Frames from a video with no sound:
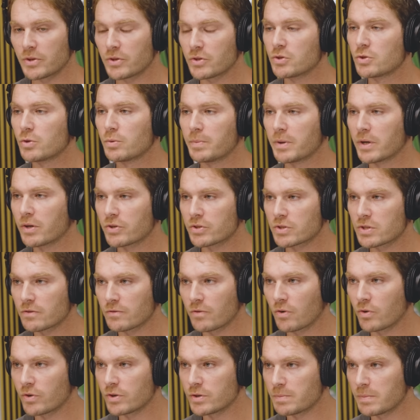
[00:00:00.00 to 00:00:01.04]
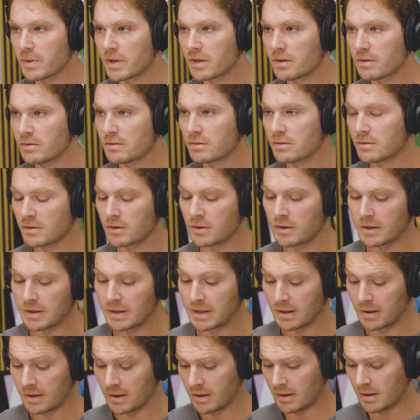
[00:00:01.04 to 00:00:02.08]
the two pillars have always been
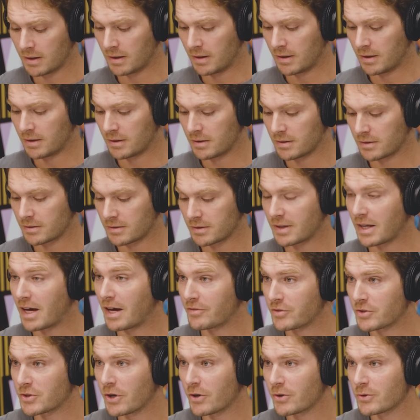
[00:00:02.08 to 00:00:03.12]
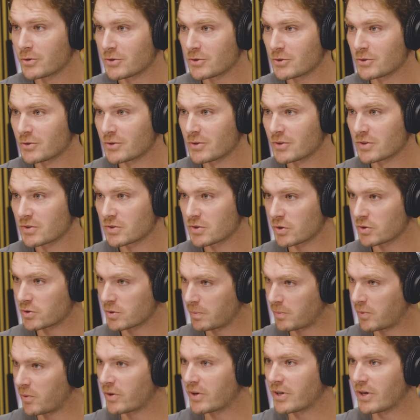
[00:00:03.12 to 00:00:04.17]
live shows, so
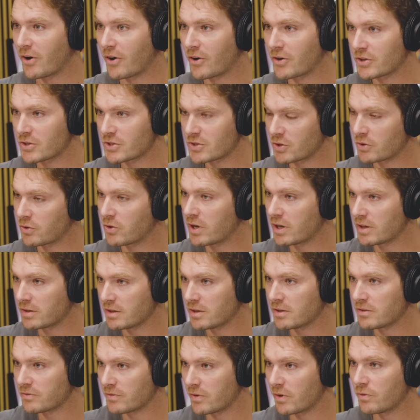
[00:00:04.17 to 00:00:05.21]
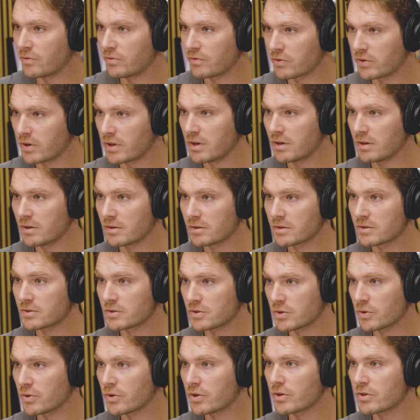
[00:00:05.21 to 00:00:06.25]
supporting artists to create these phone-free
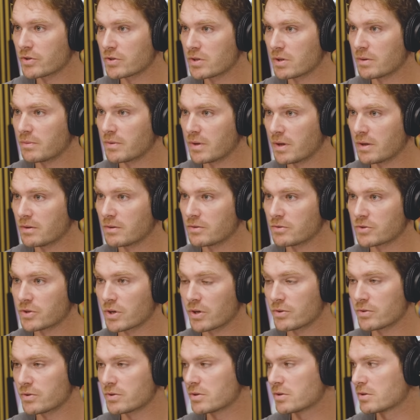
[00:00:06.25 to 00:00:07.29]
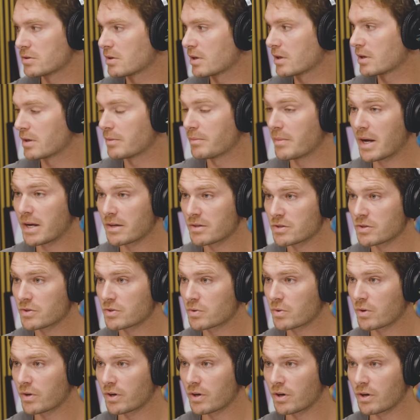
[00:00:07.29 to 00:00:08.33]
tours and shows like in Madison
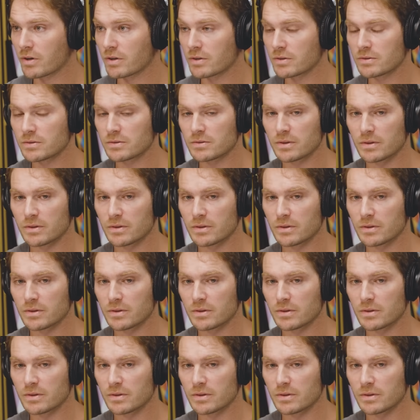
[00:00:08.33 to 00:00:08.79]
Square Garden